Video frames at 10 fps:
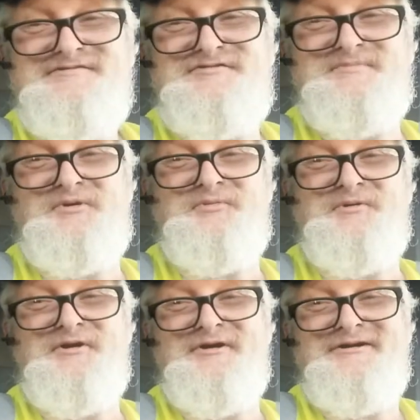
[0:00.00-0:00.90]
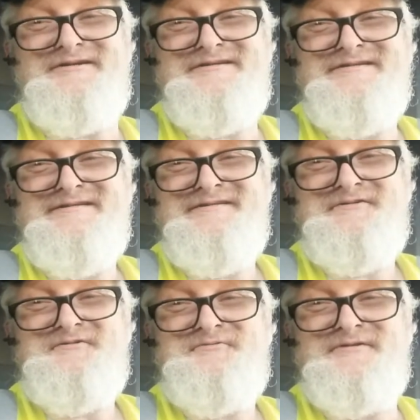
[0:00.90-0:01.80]
from Omaha.
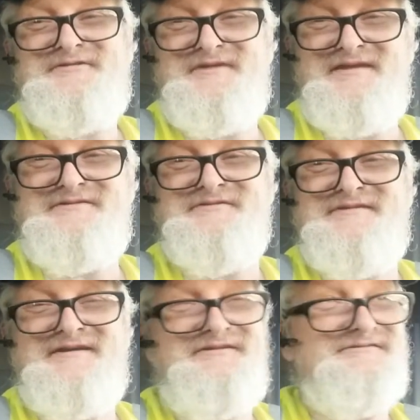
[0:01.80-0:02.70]
Well, thank you. Now,